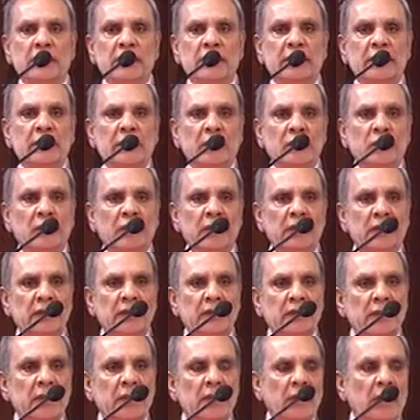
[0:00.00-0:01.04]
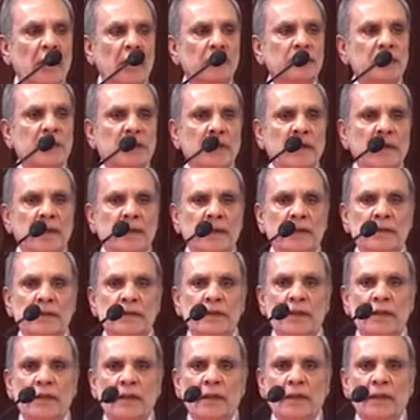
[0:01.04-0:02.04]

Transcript: take the advantage of the current